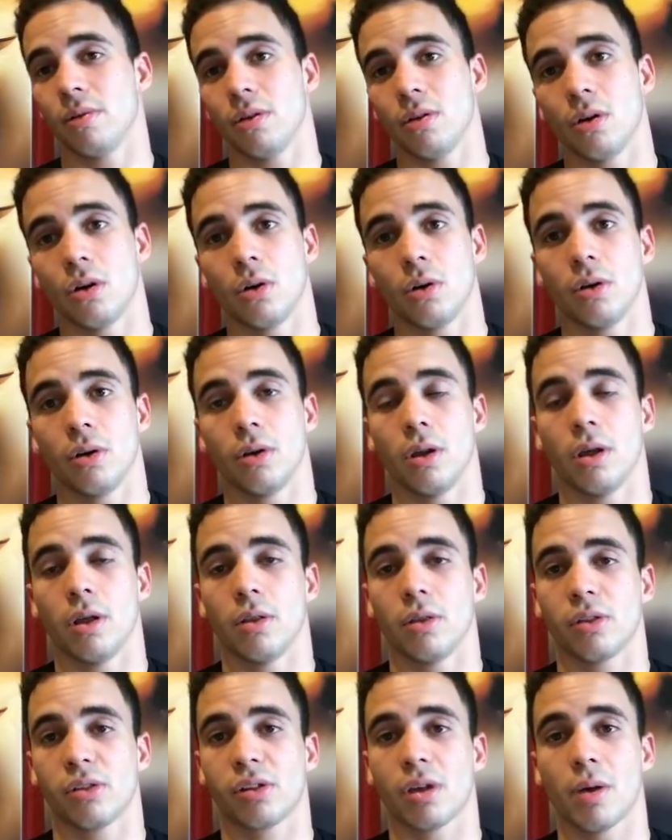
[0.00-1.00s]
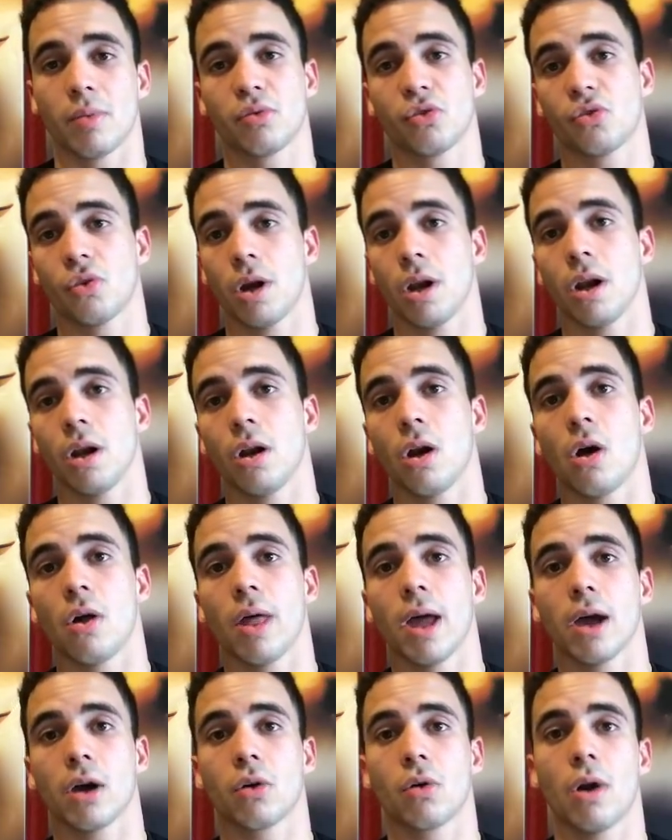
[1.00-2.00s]
you know, and substrate and all
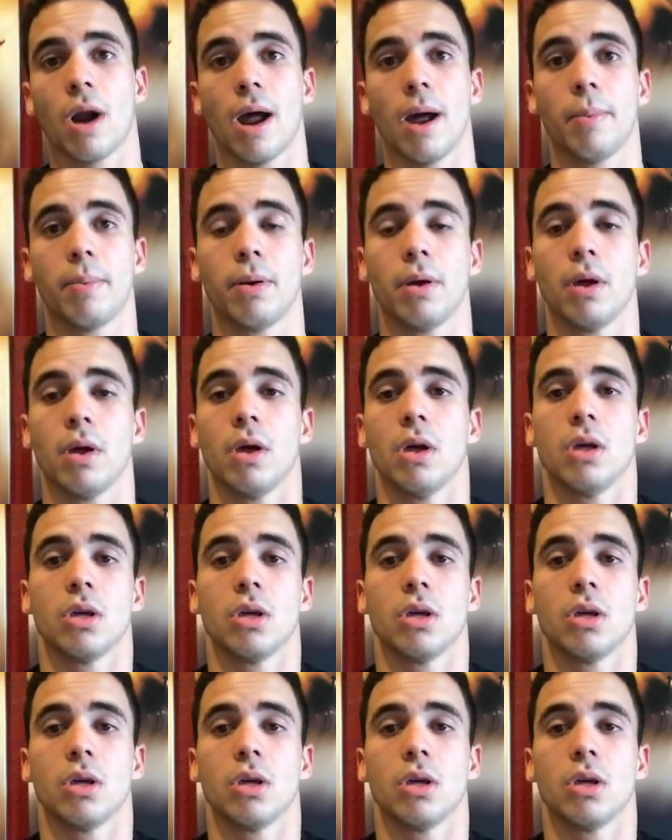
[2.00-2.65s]
that crap.